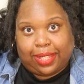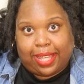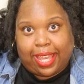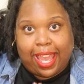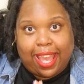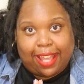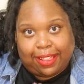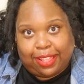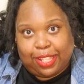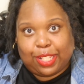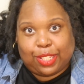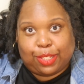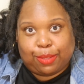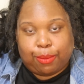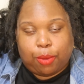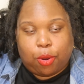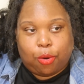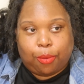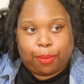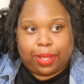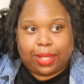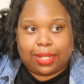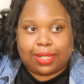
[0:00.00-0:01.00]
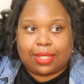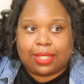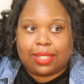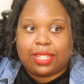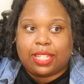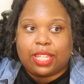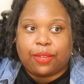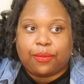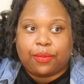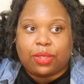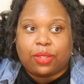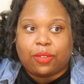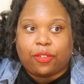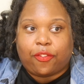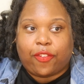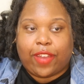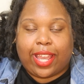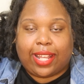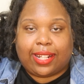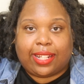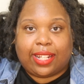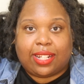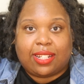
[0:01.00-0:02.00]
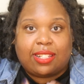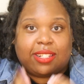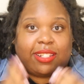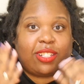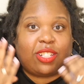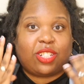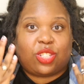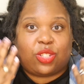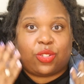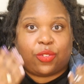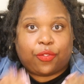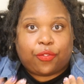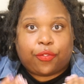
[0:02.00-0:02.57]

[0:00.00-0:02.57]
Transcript: at this moment, given the fact that this is the